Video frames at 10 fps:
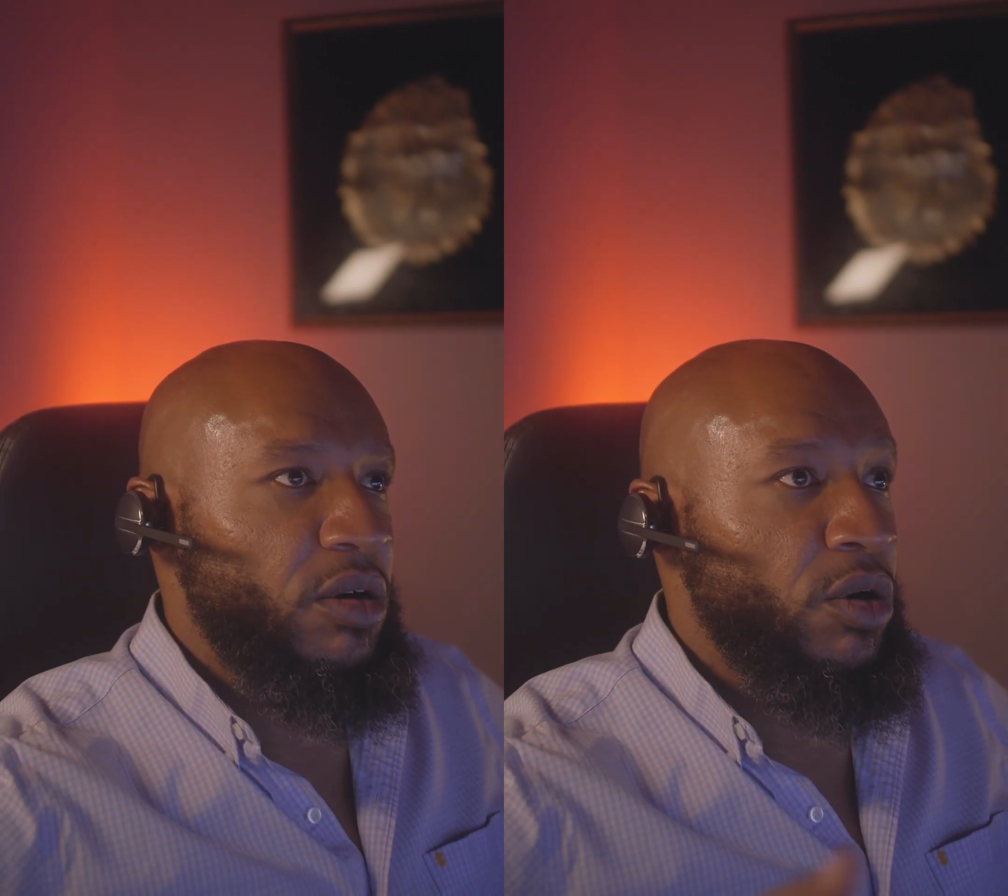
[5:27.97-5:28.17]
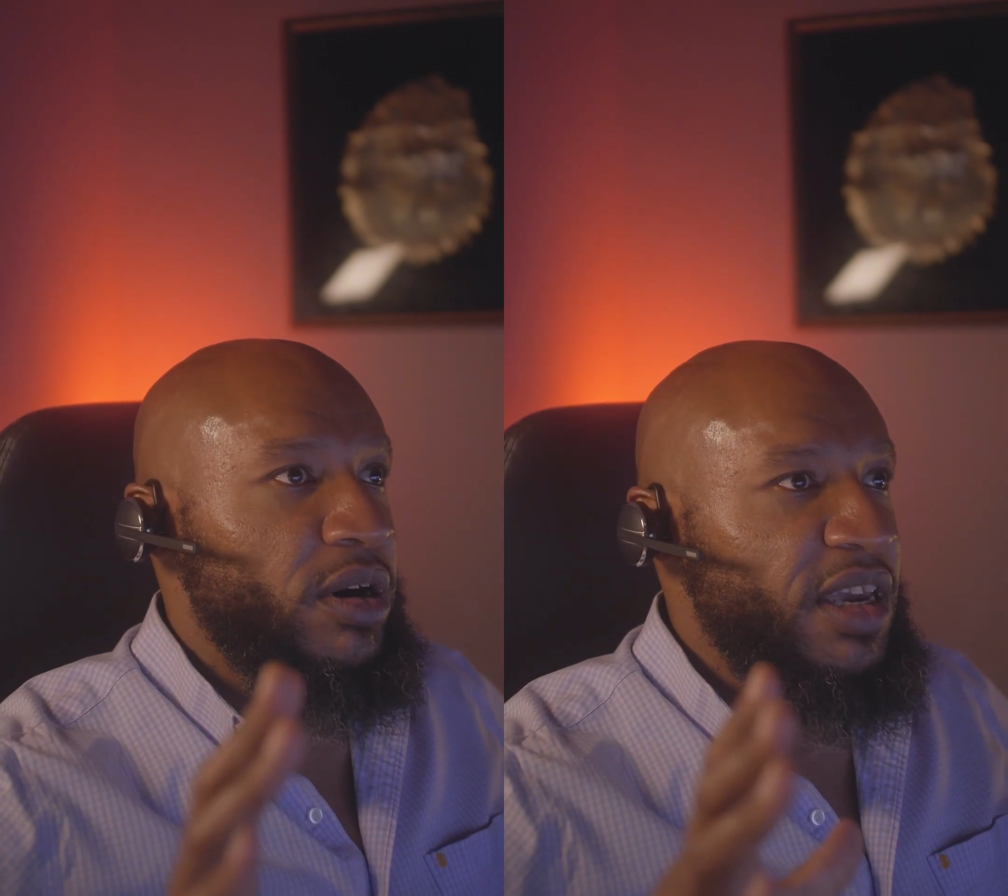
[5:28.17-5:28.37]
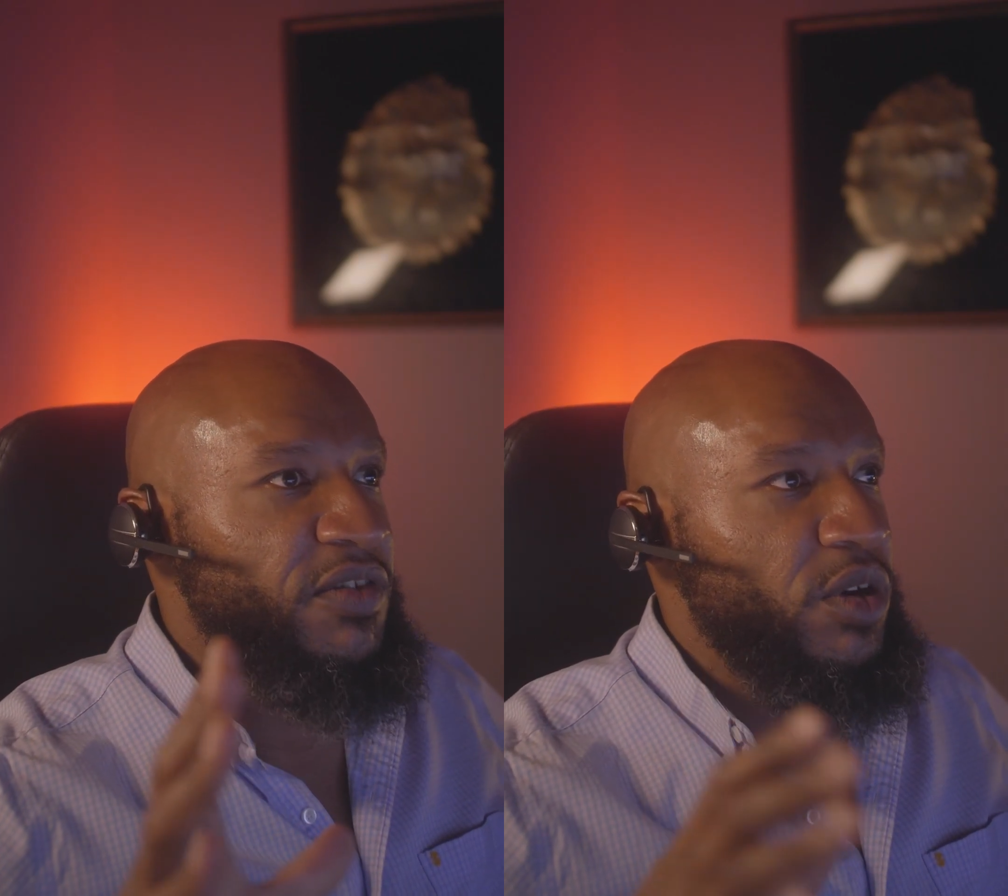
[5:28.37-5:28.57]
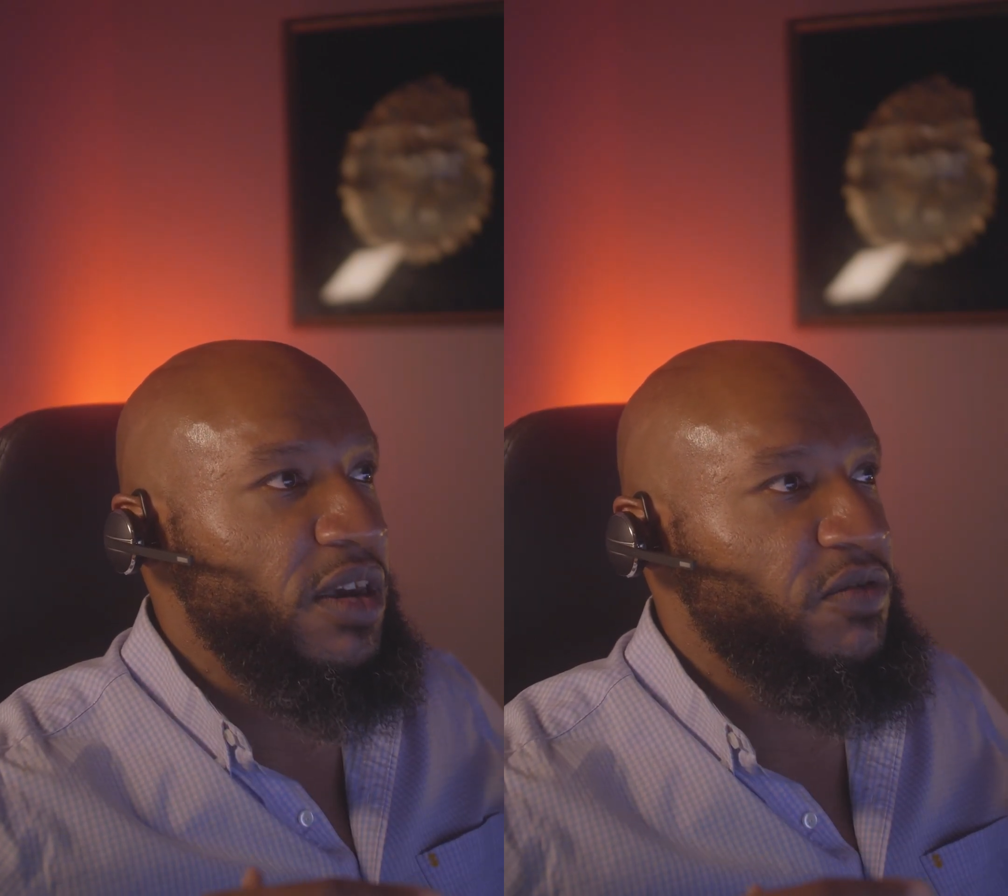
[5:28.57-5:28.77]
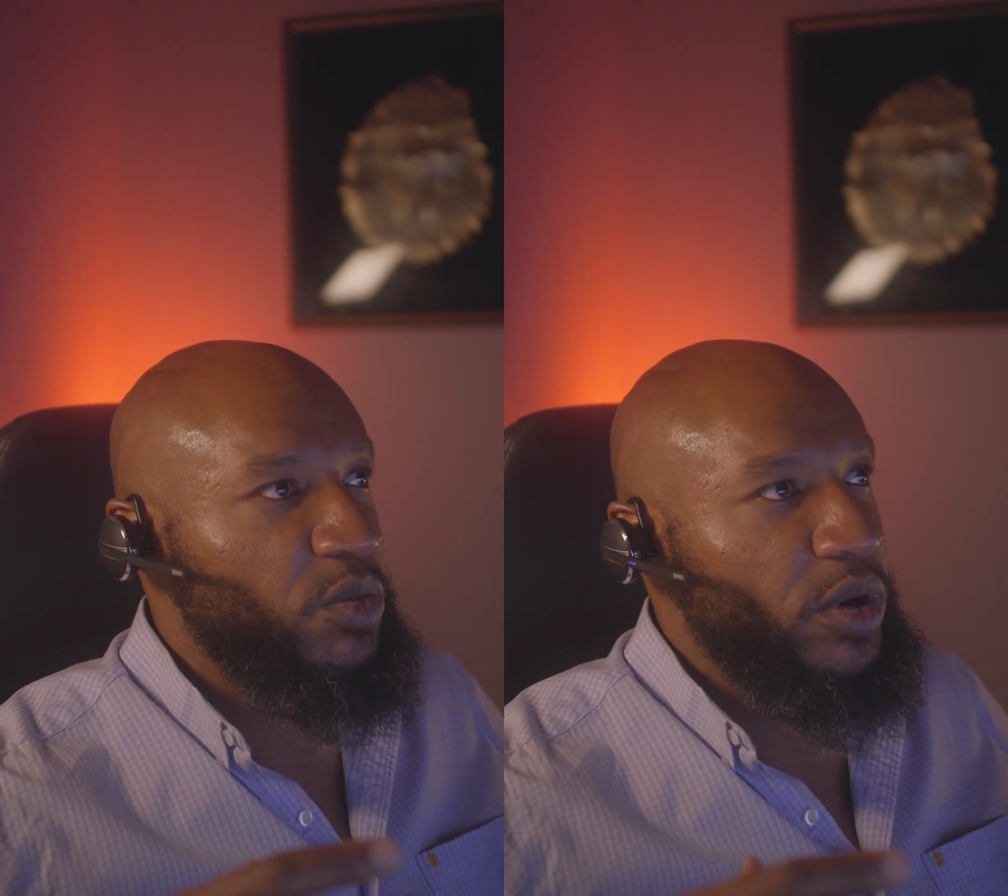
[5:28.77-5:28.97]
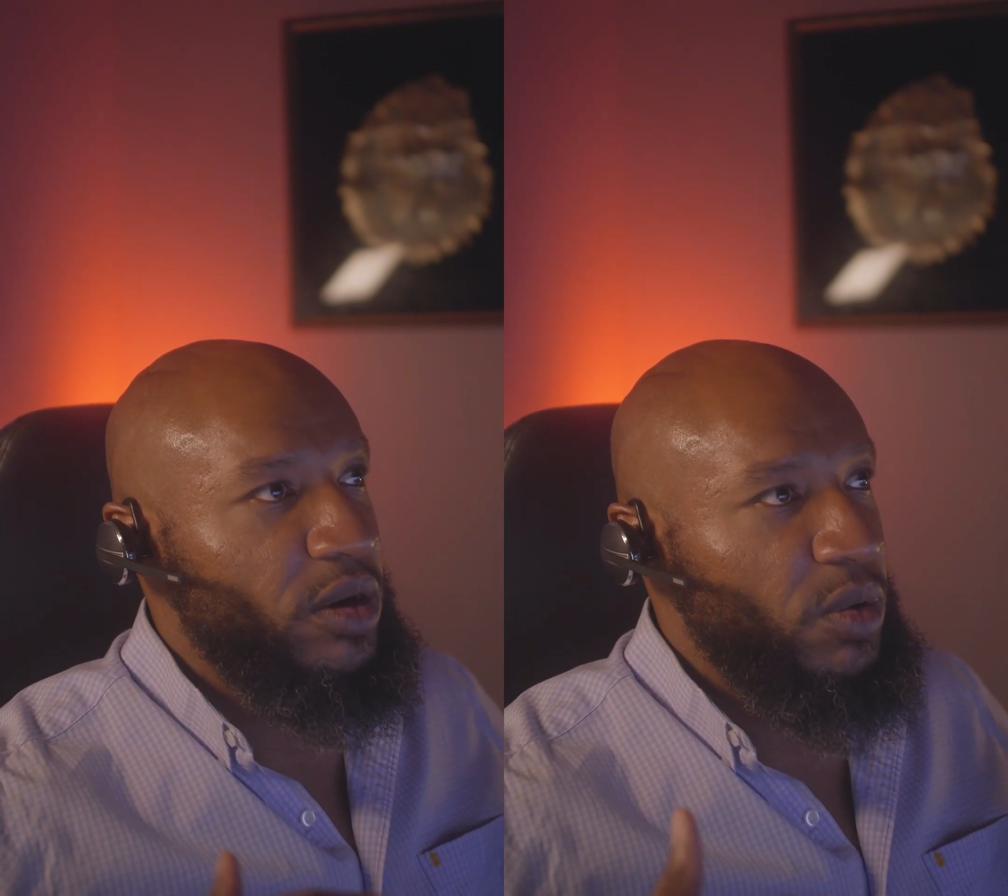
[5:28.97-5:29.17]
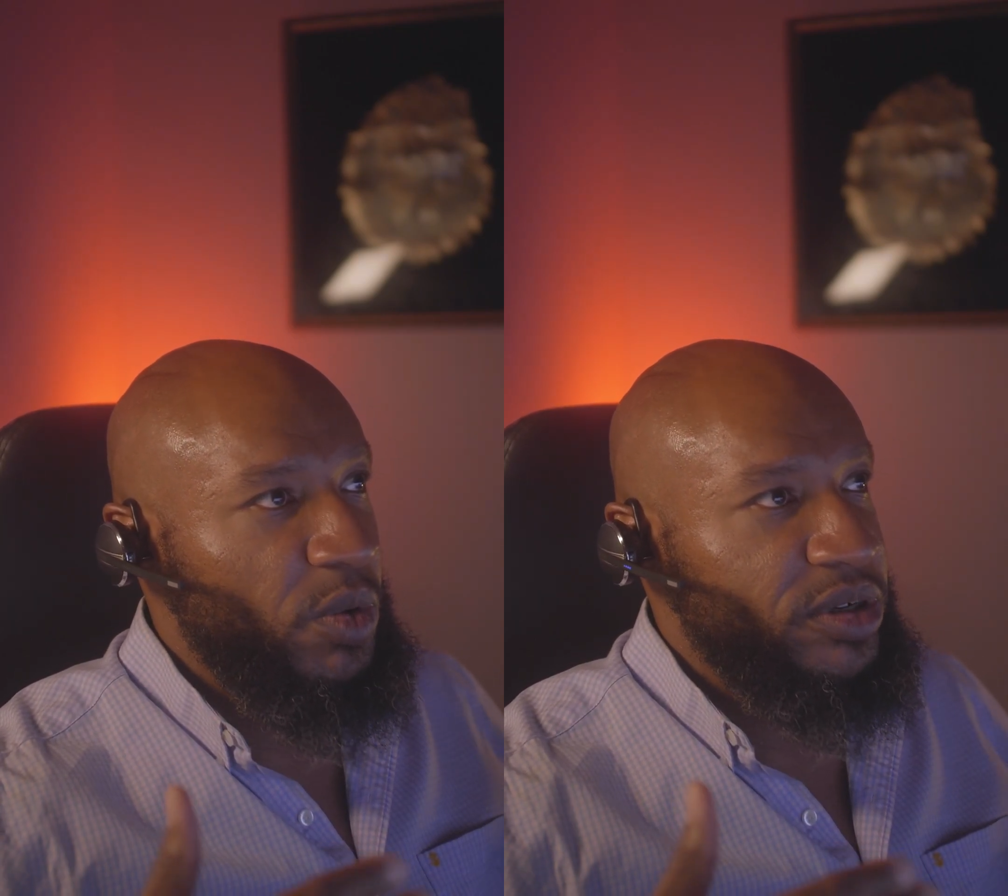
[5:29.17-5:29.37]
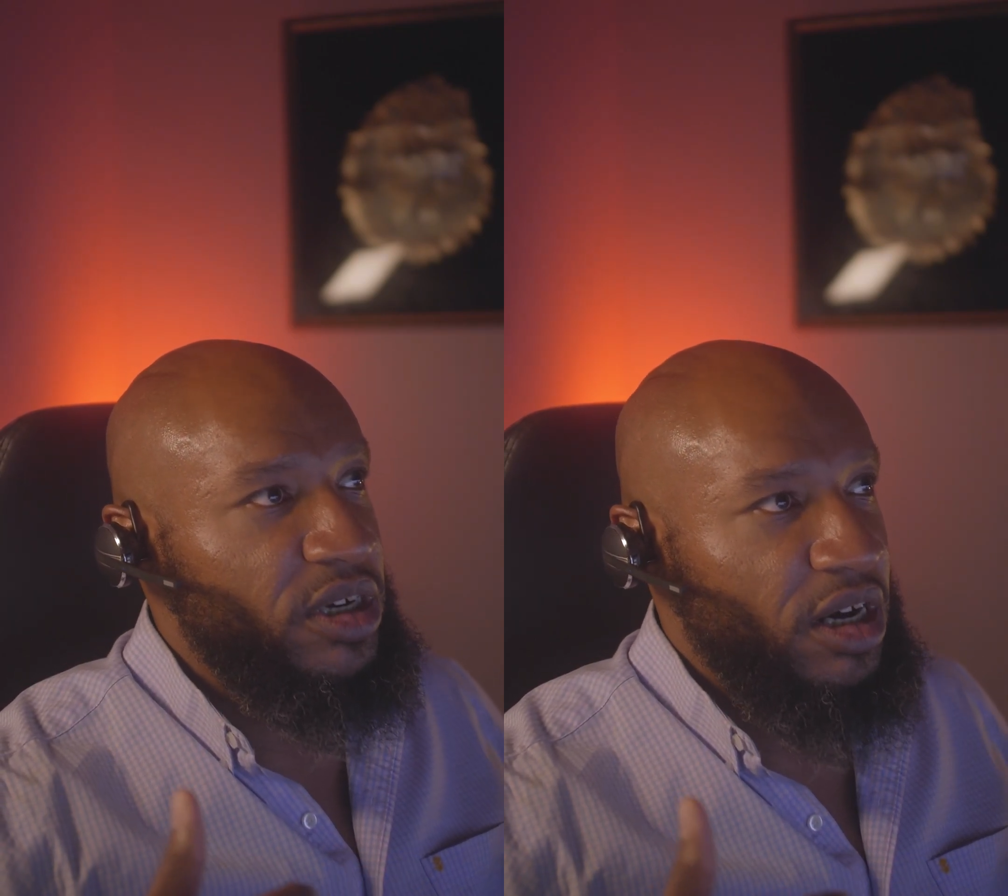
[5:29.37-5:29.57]
or if you even will, what we
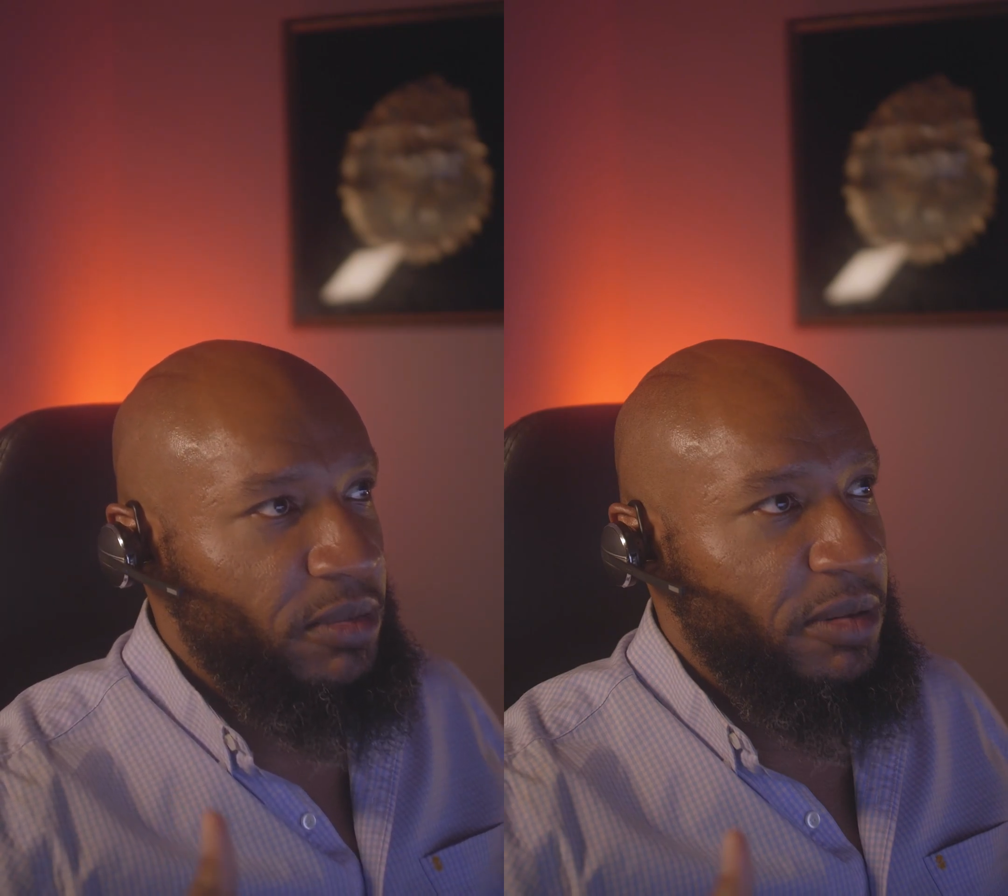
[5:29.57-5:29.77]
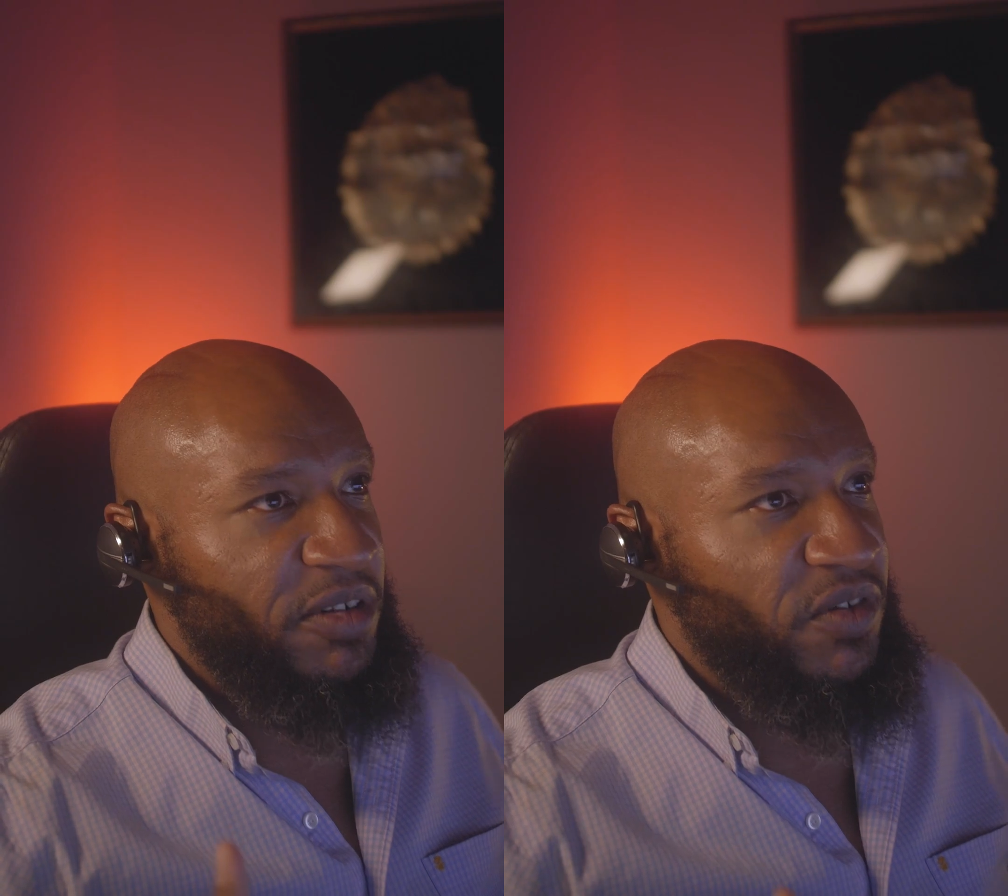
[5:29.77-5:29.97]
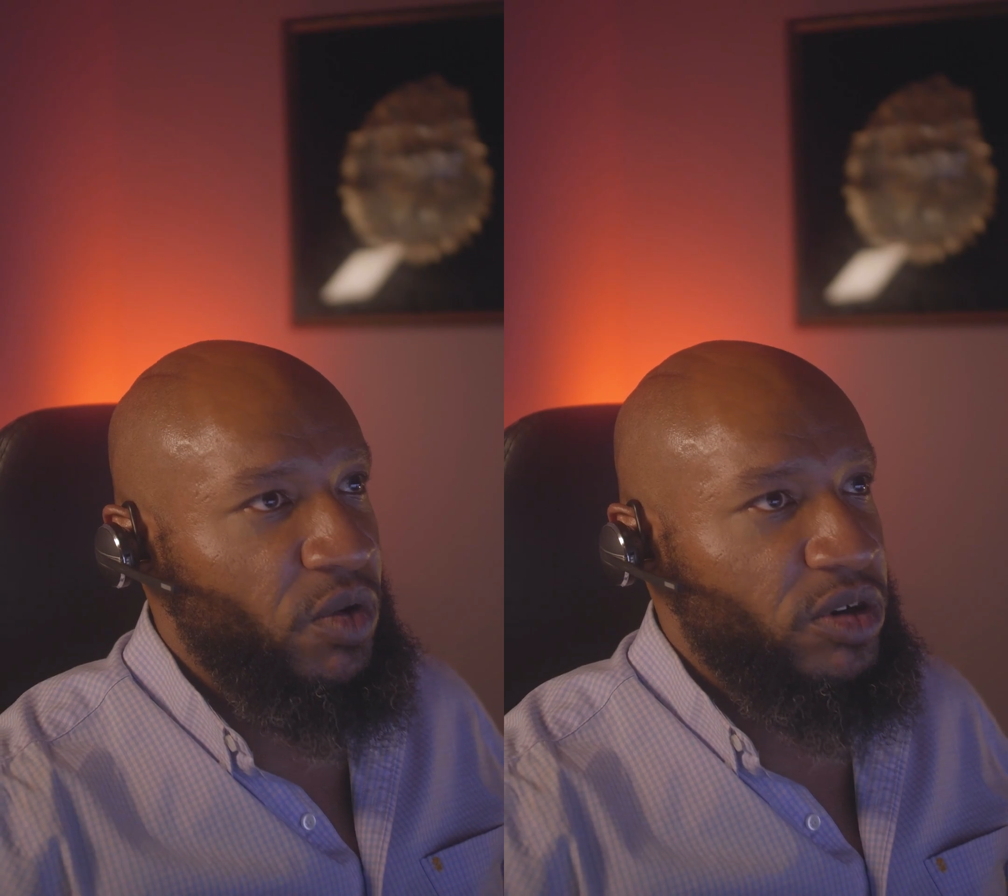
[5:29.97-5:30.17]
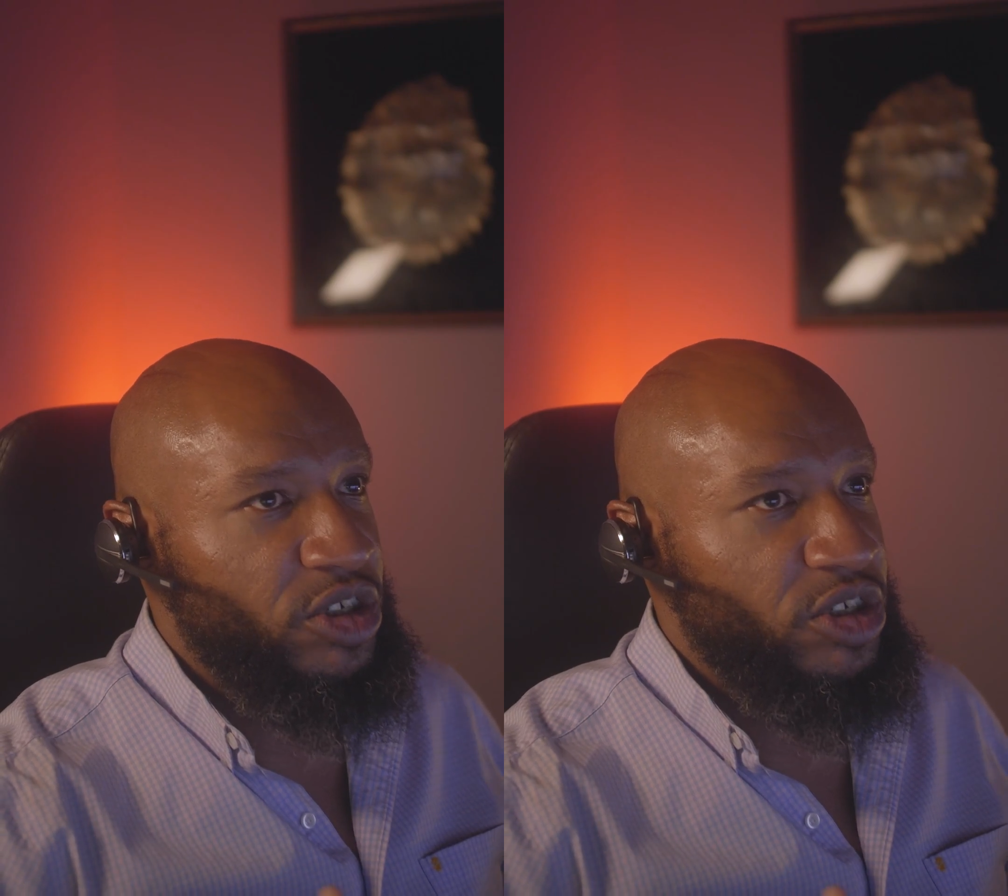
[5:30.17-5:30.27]
were talking about before,